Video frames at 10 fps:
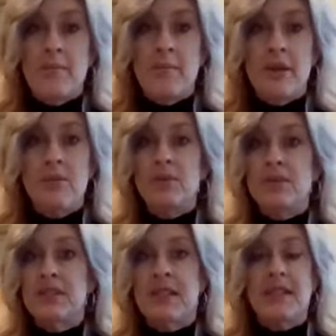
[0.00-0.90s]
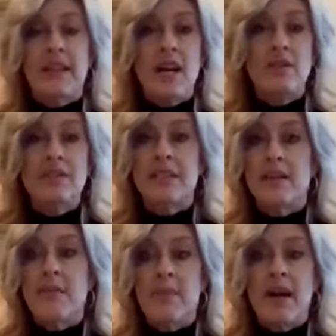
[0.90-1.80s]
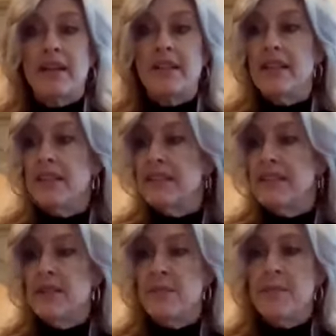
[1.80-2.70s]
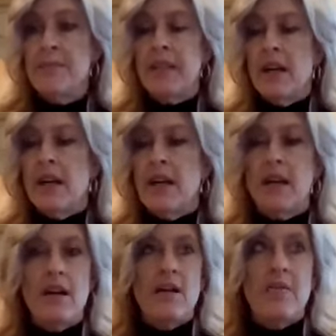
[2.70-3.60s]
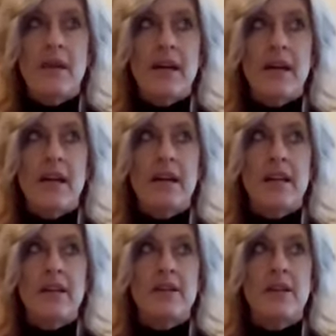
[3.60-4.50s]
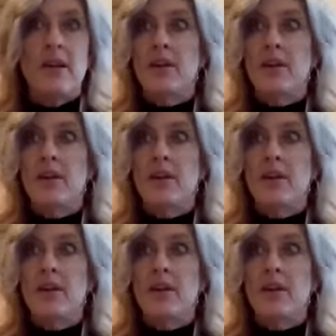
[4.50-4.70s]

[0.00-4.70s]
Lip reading: minerals like calcium, magnesium, and